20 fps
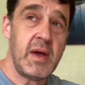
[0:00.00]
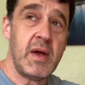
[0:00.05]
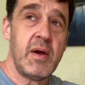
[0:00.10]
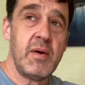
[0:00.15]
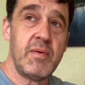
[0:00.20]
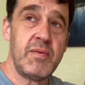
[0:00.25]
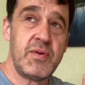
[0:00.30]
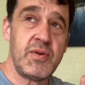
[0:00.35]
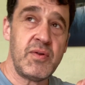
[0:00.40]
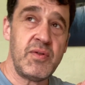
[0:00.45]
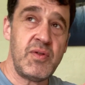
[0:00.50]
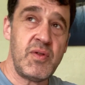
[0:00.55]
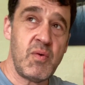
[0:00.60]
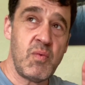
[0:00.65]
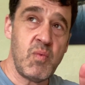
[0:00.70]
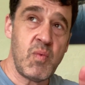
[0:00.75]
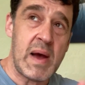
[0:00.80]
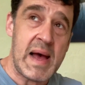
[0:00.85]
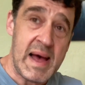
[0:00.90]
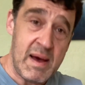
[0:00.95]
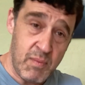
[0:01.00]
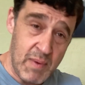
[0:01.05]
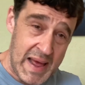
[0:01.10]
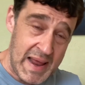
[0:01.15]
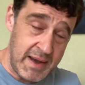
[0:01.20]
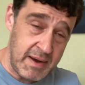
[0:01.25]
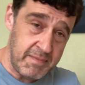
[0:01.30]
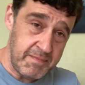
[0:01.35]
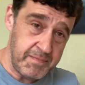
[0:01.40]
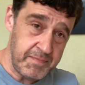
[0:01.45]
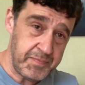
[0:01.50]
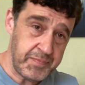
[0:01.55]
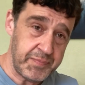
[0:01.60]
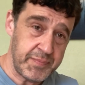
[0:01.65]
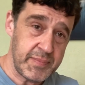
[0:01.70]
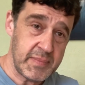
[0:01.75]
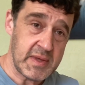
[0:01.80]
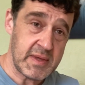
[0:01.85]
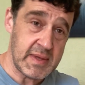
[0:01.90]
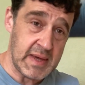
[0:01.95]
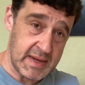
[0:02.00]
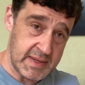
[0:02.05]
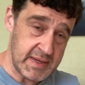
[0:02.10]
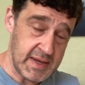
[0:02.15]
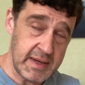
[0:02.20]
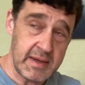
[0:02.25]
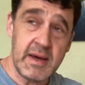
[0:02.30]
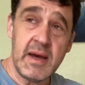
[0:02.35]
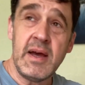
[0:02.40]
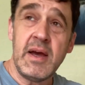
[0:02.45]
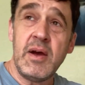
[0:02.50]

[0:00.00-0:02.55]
we've done the where, when, the setting,